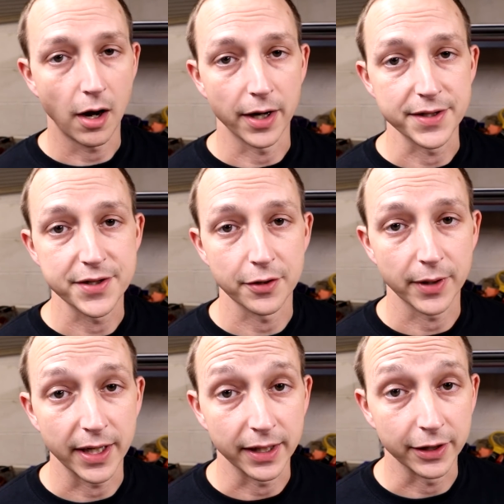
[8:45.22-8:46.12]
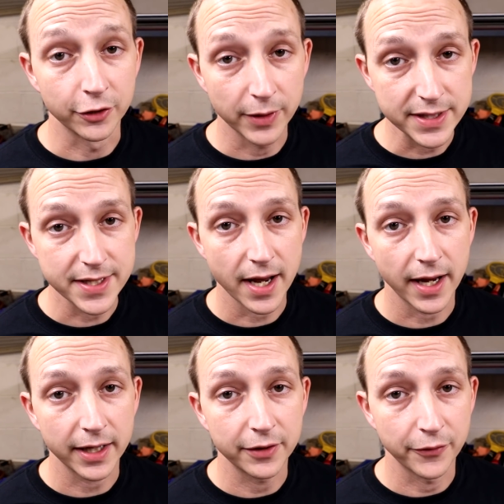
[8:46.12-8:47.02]
All right, so a grid
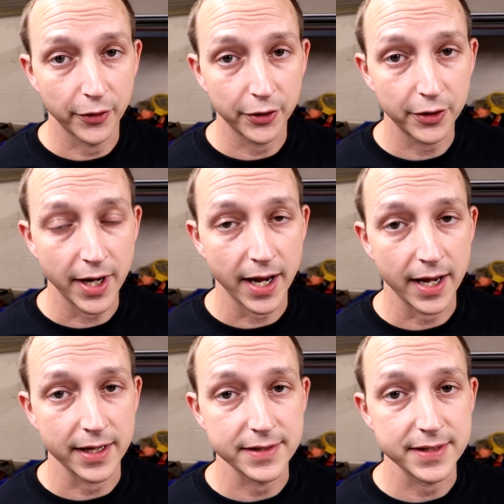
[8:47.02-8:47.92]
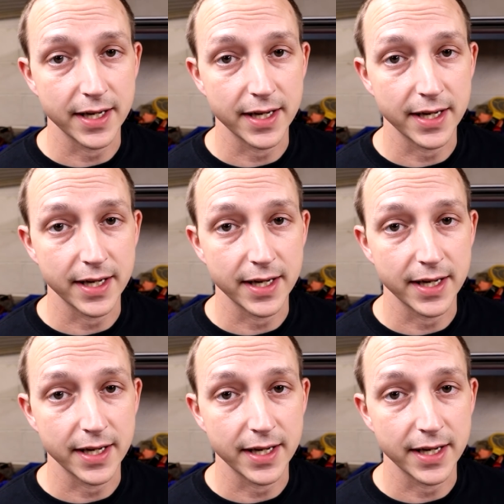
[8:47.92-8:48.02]
tie inverter has